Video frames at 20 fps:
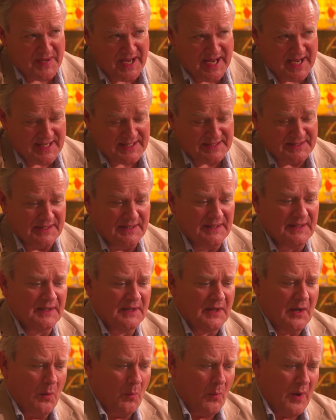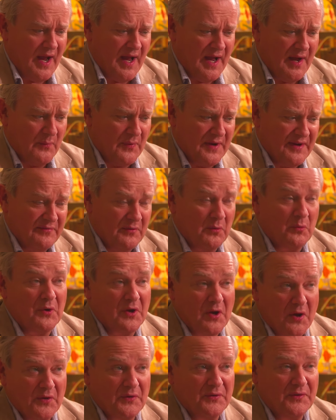Bears, where we've all
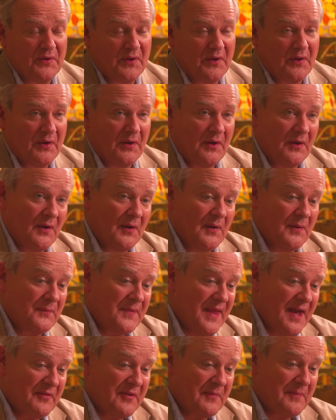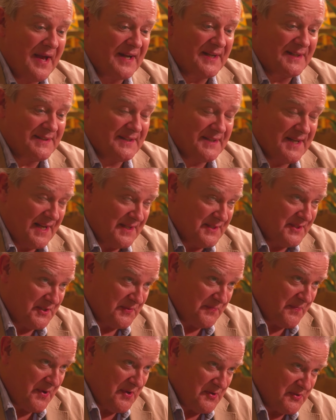gone, uh, now that Paddington has
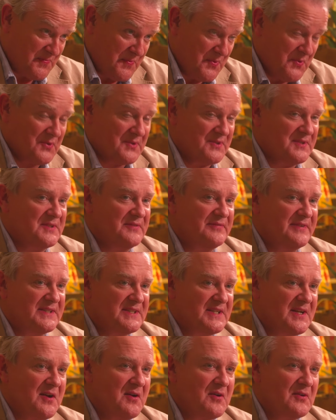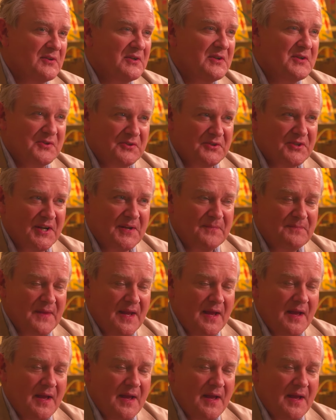his passport, to visit Aunt Lucy.